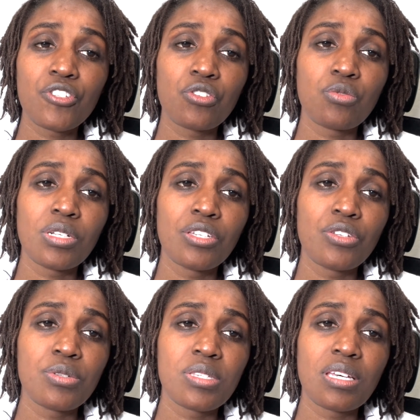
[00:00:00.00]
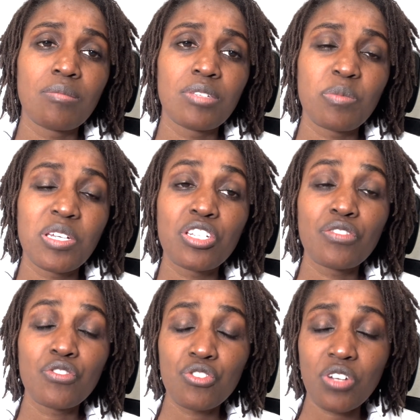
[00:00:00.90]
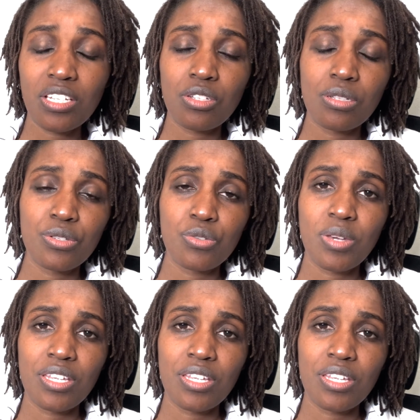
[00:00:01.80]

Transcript: So you want to use them, especially if you're trying to lose weight.